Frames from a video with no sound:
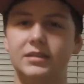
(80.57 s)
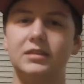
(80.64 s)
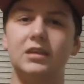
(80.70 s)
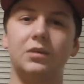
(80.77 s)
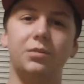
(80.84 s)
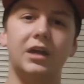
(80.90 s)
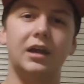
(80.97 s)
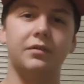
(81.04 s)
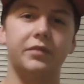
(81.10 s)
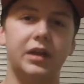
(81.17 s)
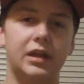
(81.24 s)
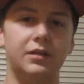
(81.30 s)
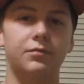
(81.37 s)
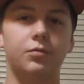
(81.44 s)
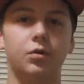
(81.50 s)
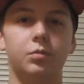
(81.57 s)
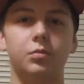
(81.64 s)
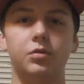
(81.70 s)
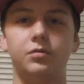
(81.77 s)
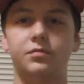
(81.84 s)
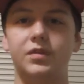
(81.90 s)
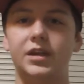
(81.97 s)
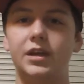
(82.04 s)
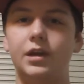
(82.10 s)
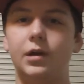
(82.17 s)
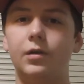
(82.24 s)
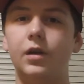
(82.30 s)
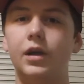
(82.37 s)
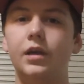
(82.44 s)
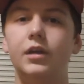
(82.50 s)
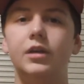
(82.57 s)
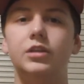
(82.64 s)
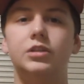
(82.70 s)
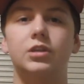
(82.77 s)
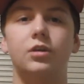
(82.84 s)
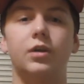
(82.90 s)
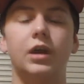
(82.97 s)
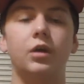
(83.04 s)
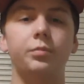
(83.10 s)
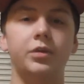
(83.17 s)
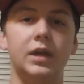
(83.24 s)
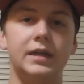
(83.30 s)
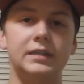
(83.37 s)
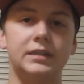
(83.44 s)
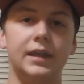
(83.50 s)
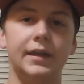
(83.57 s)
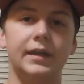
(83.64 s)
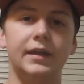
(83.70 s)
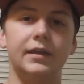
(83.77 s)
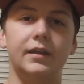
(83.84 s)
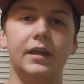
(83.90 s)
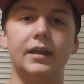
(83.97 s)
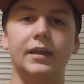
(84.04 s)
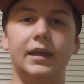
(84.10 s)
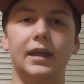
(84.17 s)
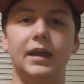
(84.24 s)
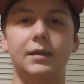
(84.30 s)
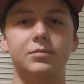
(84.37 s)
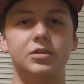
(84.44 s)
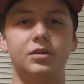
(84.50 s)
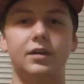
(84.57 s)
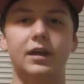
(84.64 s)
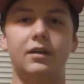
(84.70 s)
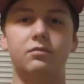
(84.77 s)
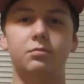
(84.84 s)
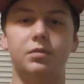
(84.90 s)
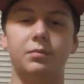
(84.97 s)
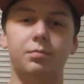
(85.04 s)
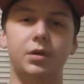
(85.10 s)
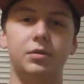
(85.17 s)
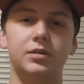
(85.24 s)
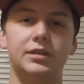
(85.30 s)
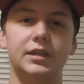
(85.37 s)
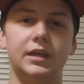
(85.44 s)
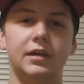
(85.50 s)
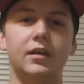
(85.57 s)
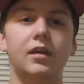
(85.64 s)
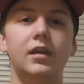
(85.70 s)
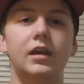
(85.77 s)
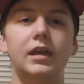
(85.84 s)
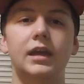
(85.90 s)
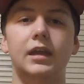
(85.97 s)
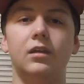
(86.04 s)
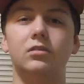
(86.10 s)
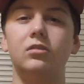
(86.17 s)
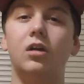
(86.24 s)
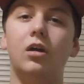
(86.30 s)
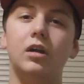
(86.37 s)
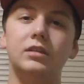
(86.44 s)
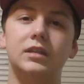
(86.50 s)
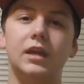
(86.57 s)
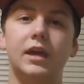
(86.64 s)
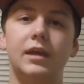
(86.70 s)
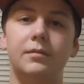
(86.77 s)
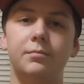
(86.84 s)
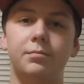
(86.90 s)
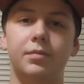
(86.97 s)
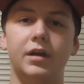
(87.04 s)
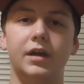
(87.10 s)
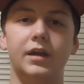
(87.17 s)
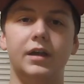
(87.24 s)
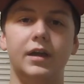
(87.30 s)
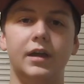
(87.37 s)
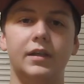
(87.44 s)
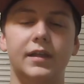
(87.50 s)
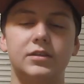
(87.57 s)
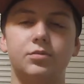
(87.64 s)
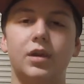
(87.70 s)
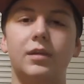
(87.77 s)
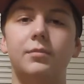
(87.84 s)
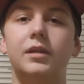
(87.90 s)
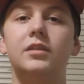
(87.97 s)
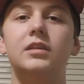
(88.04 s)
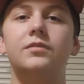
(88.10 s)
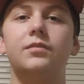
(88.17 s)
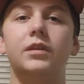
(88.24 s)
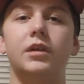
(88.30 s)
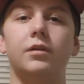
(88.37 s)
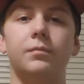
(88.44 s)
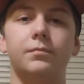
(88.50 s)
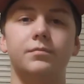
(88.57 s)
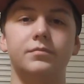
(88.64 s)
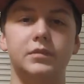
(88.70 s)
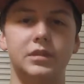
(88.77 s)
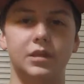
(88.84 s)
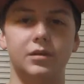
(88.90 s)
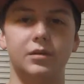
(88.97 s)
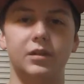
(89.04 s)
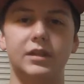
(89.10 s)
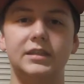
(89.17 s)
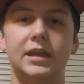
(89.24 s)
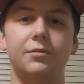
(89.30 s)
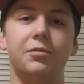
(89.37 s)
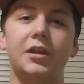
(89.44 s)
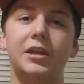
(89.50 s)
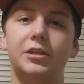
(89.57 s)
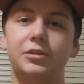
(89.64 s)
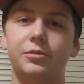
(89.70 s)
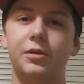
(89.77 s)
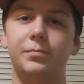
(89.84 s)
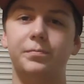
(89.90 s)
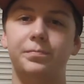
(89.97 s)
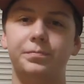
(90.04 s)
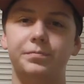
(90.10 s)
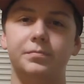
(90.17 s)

This is going to be kind of an informal video, so I hope you guys like it. And again, I'm sorry I haven't been posting in a long time, but that's why I made this video. So let's get right into it.